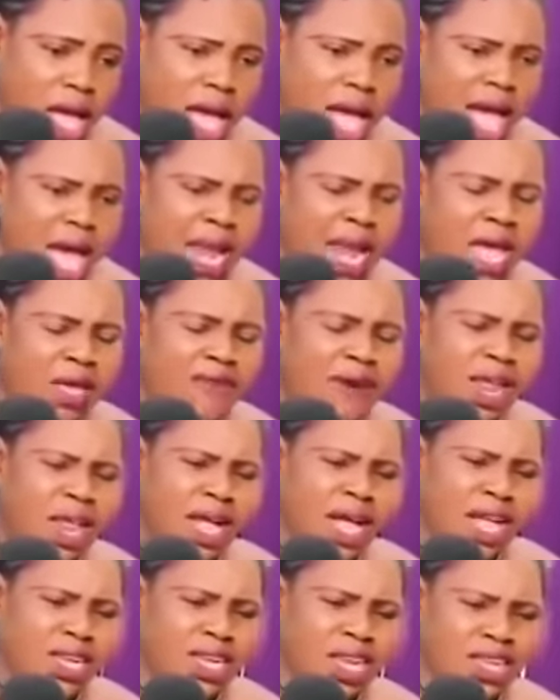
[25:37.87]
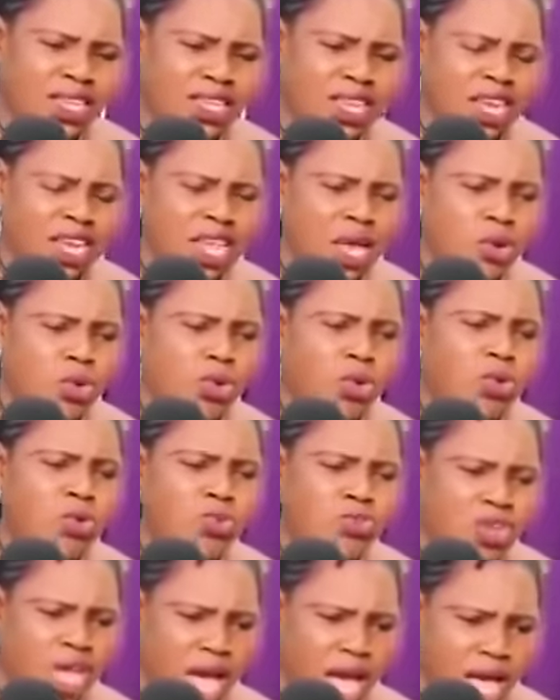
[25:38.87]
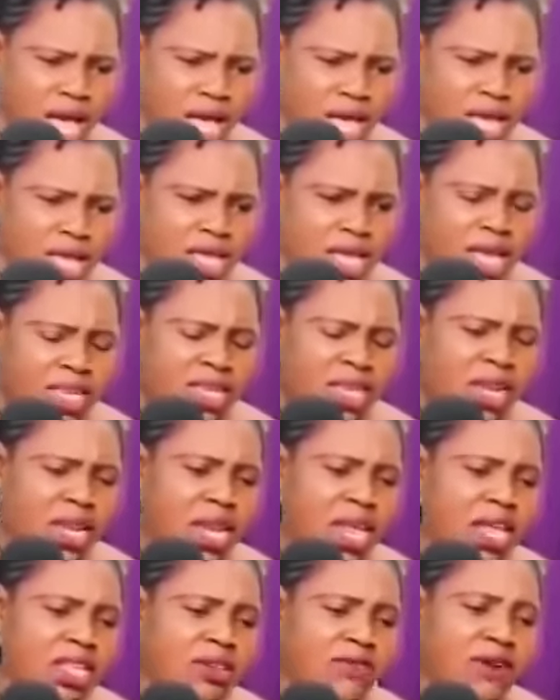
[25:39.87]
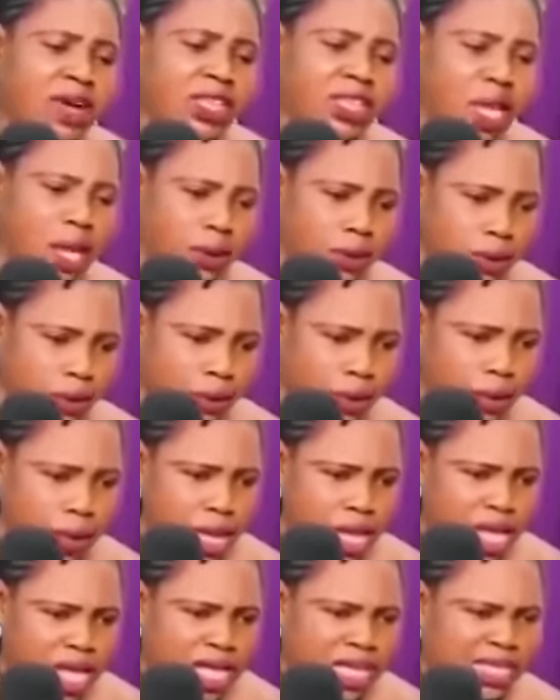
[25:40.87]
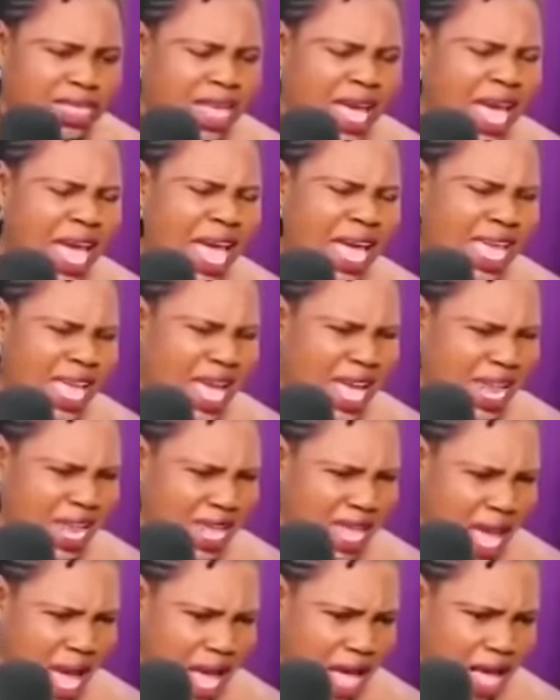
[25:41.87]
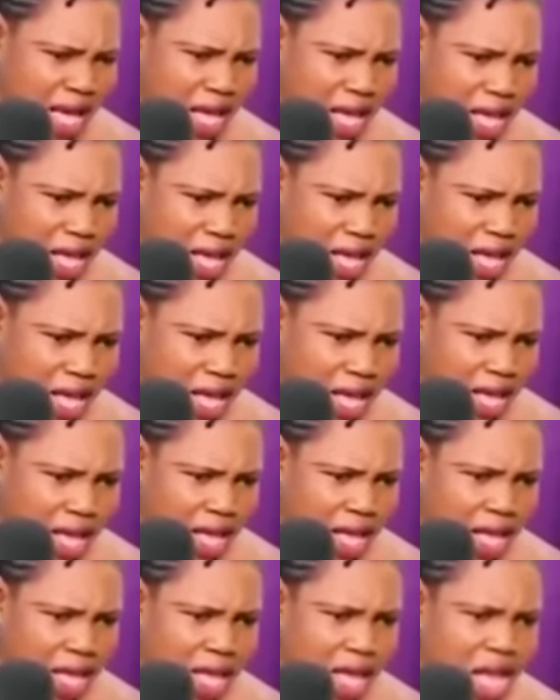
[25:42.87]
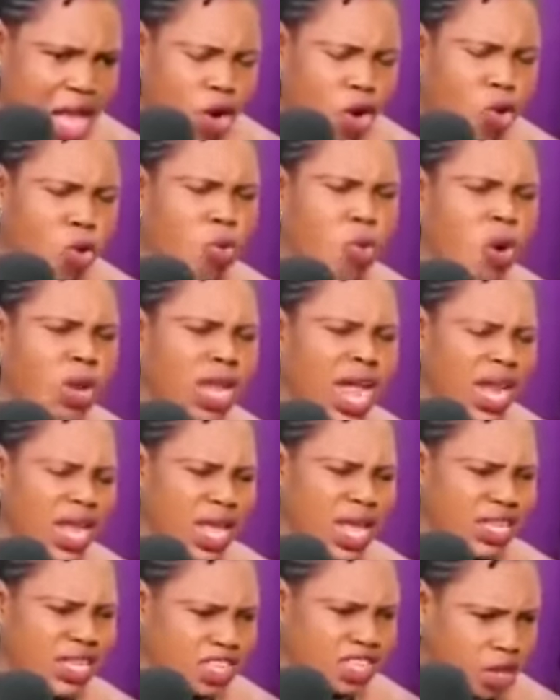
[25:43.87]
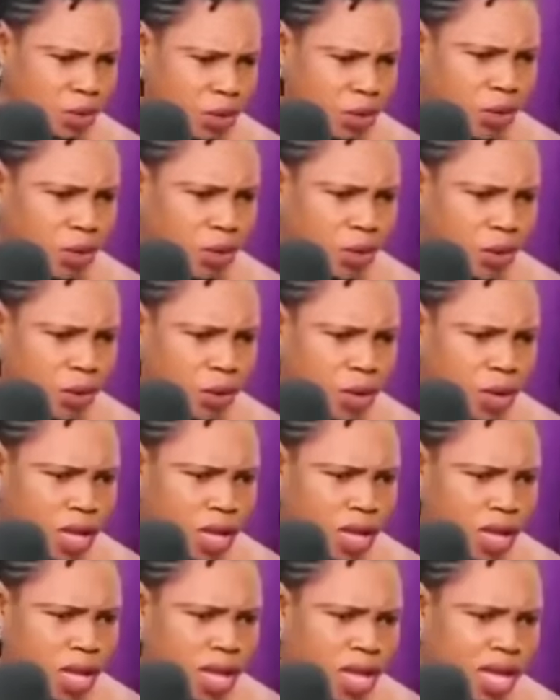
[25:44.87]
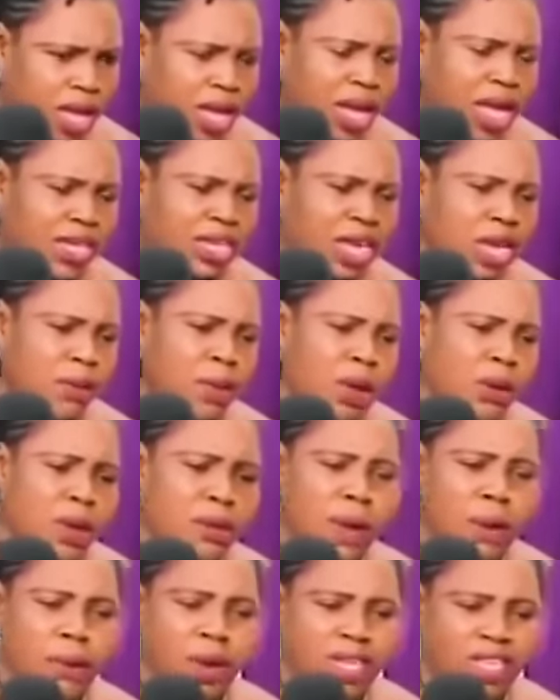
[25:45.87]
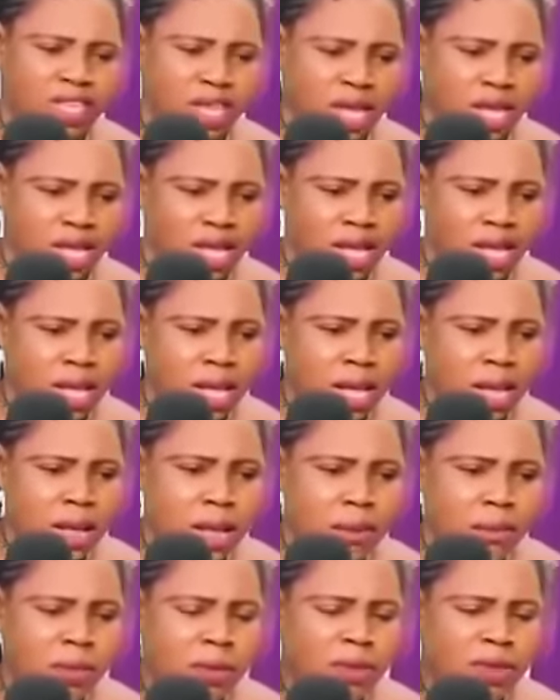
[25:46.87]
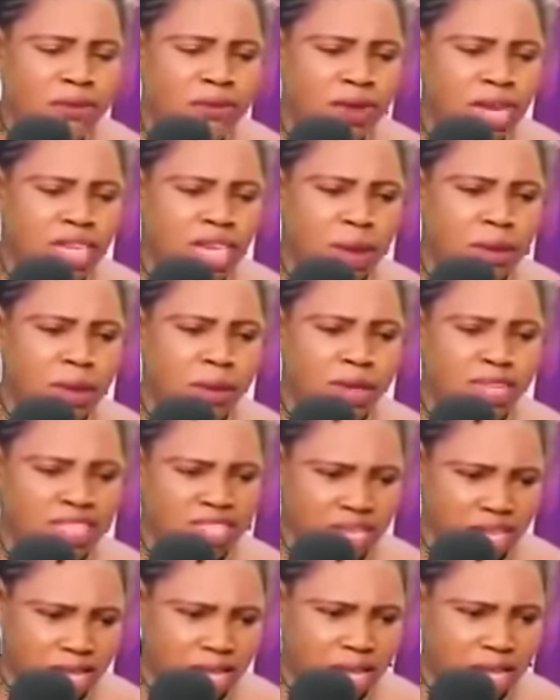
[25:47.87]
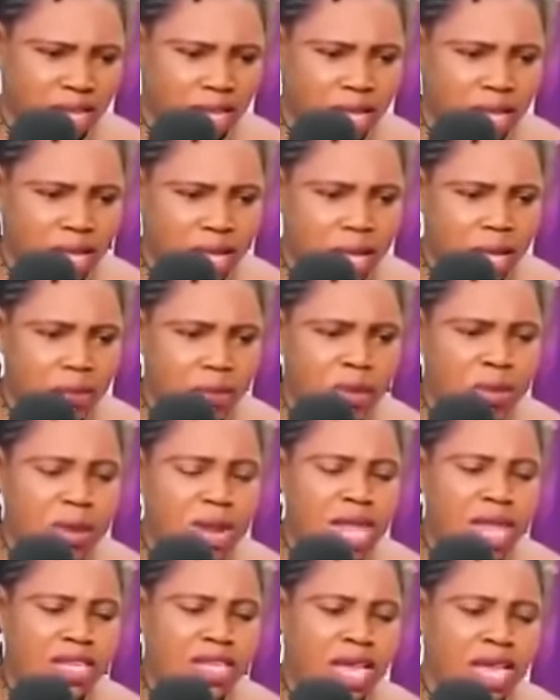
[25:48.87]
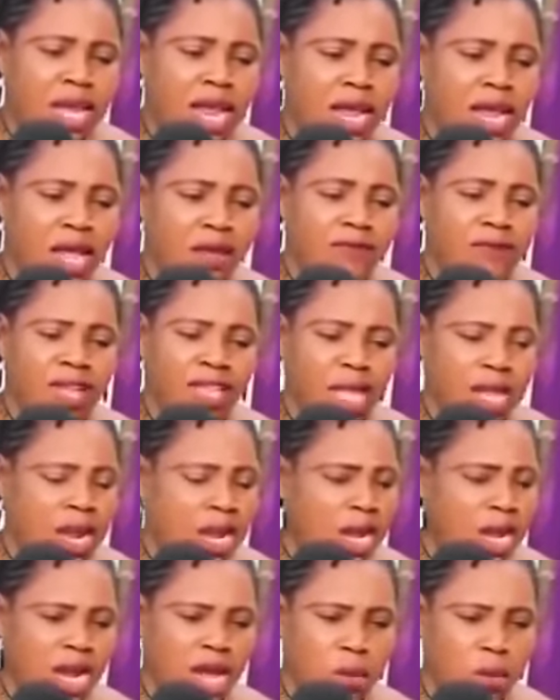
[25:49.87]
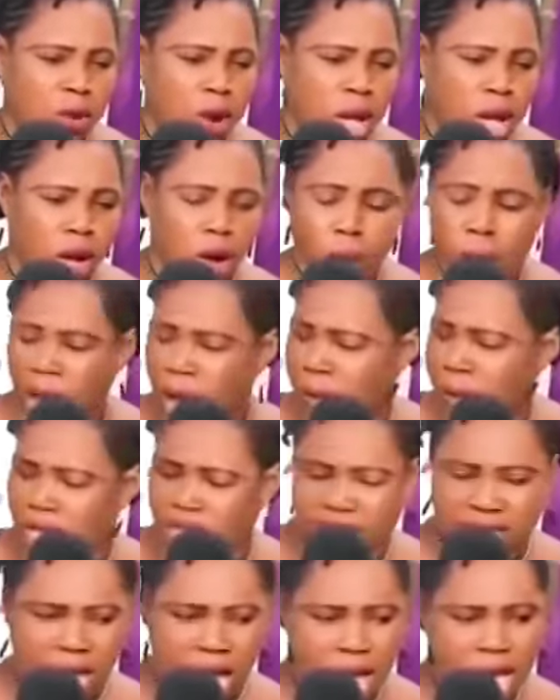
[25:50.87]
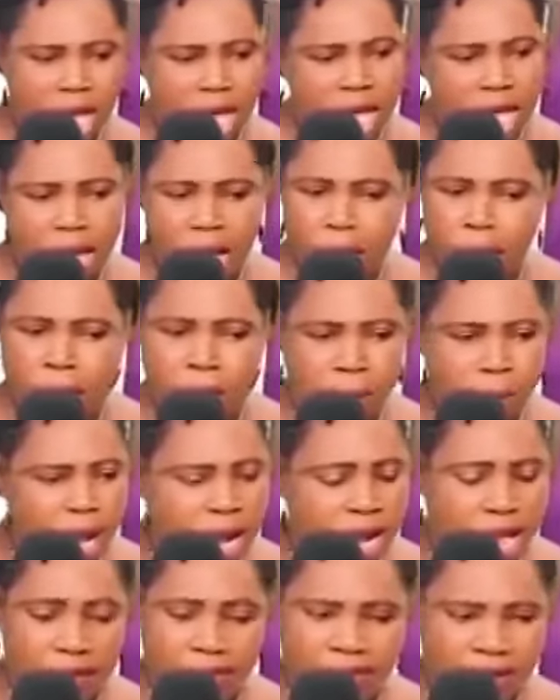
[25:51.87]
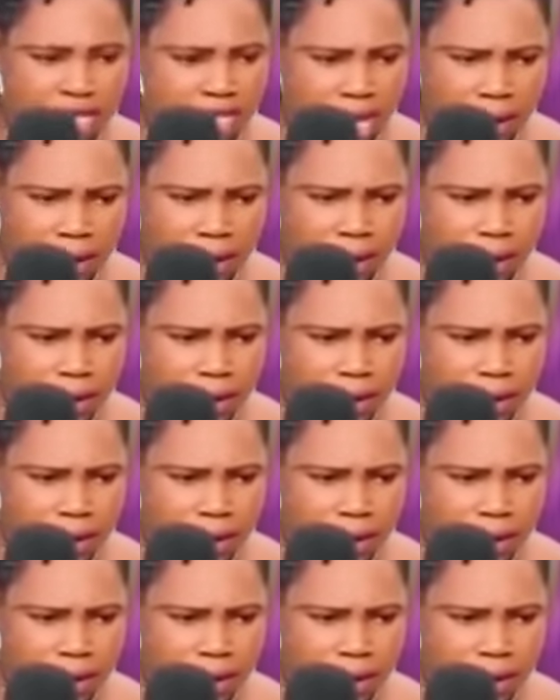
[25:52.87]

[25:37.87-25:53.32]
And Ivan, I catch and send you a hunia. Yes, and lazy fatano. Say a yea. And on no call Danny and Samono. Catch any man, papa say. Mimi fish, I may say. Mimi lazy, dad, I fatan and any amona or my master. E paman en fatano.